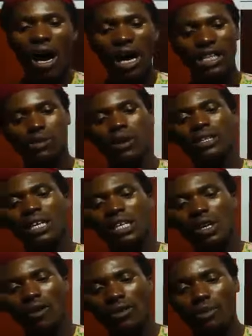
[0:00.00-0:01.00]

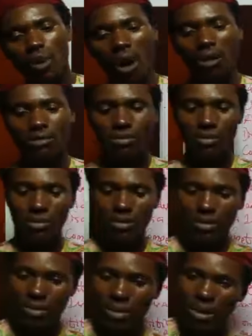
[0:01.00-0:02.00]
exploitation of the poor.
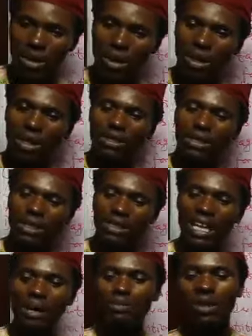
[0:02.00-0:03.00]
The
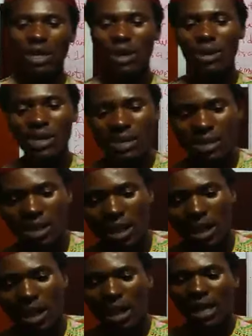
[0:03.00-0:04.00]
system tolerates
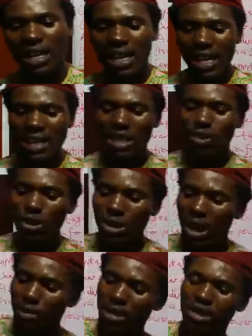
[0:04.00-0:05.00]

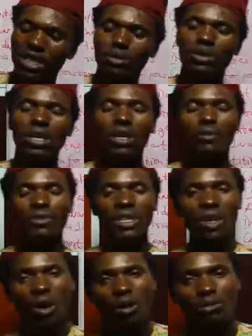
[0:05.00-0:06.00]
inequitable distribution of
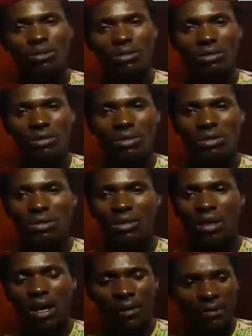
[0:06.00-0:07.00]
income.
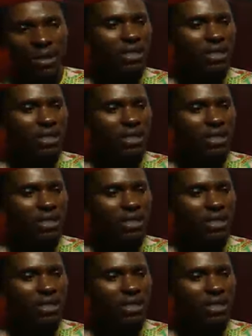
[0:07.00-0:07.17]
For